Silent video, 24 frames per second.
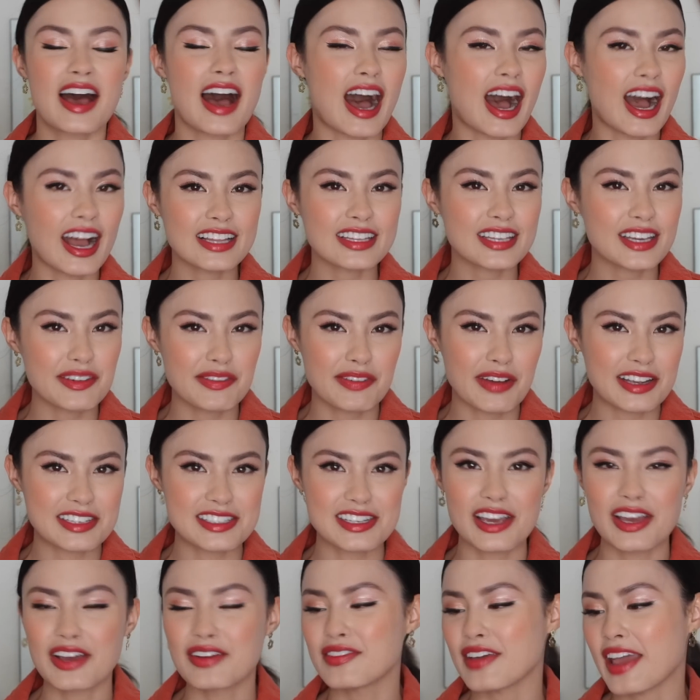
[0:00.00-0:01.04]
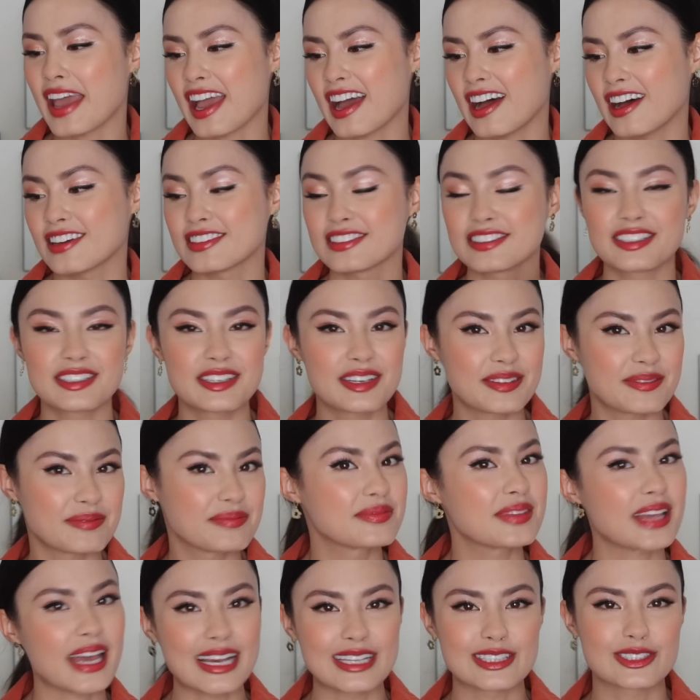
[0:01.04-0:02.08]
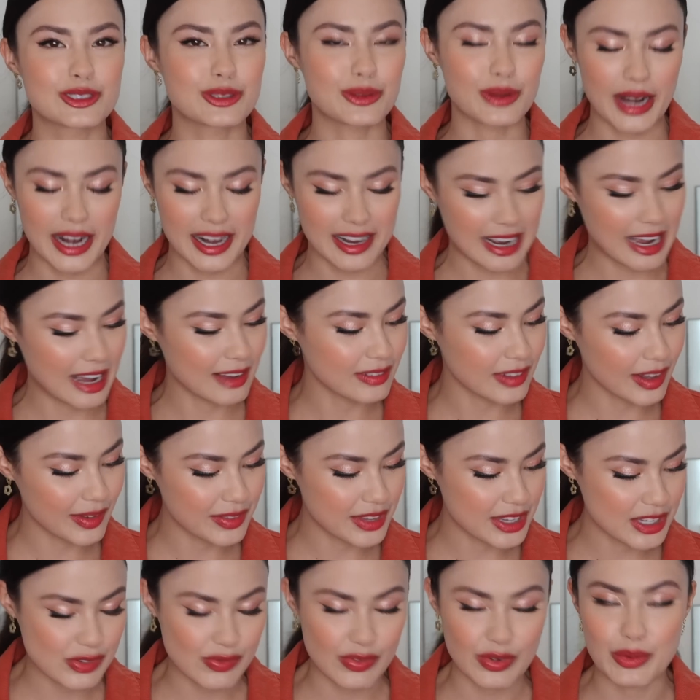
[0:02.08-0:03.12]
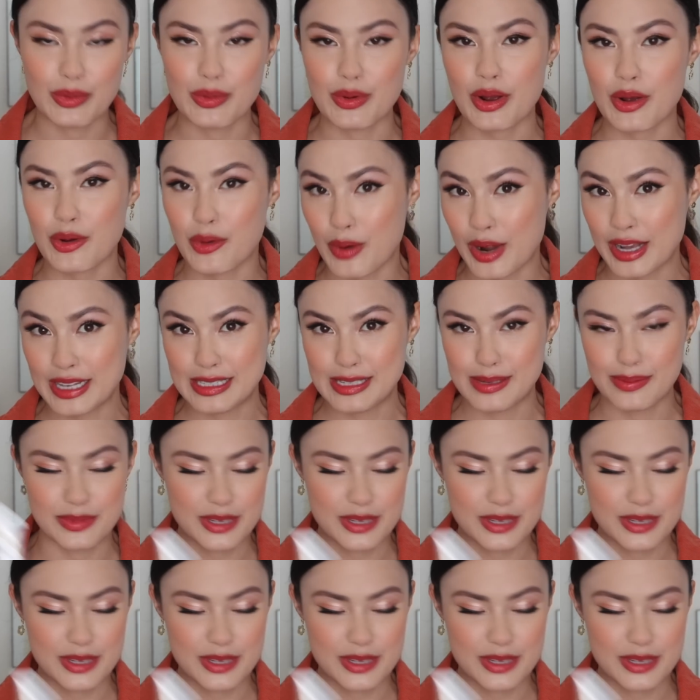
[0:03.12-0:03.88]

highly effective, and it's great. I've loved this for quite some